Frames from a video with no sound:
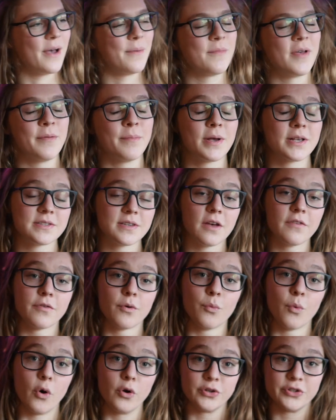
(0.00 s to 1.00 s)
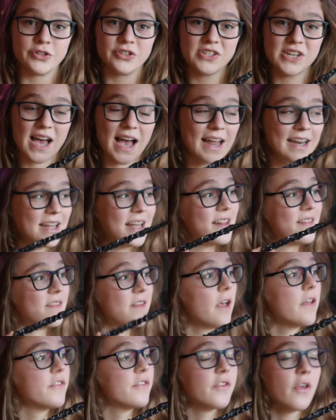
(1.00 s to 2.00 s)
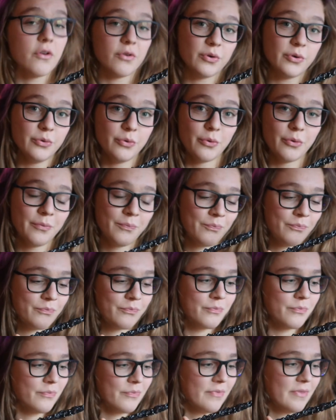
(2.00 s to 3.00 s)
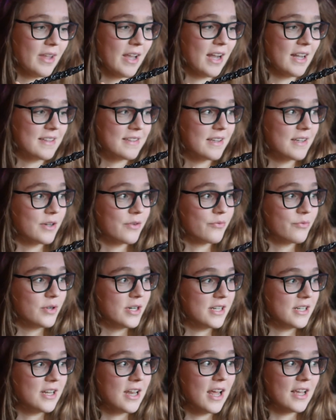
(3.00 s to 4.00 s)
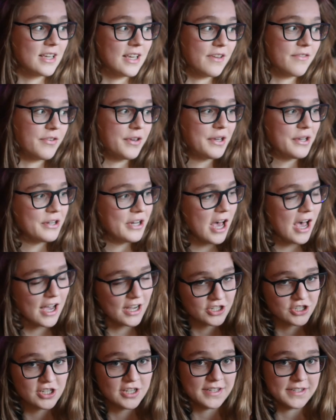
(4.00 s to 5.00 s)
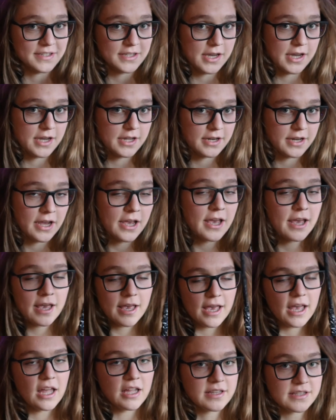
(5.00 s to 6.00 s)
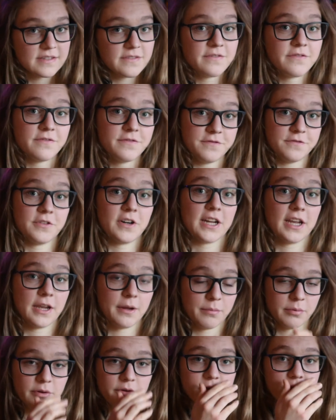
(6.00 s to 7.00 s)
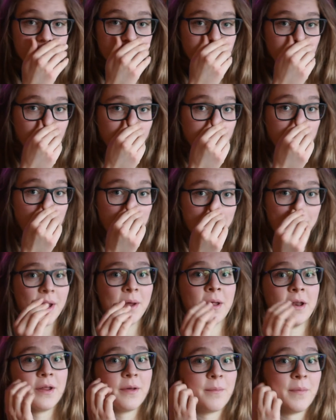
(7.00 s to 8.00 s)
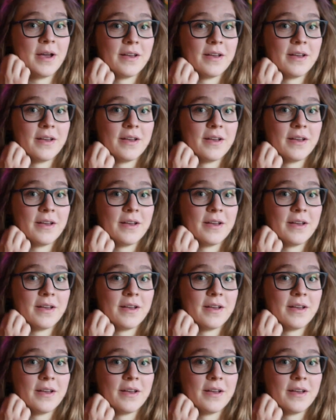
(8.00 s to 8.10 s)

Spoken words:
I made myself a wand, and it's so cool. It's like really, like if you could actually see it, it's freaking beautiful, and I made it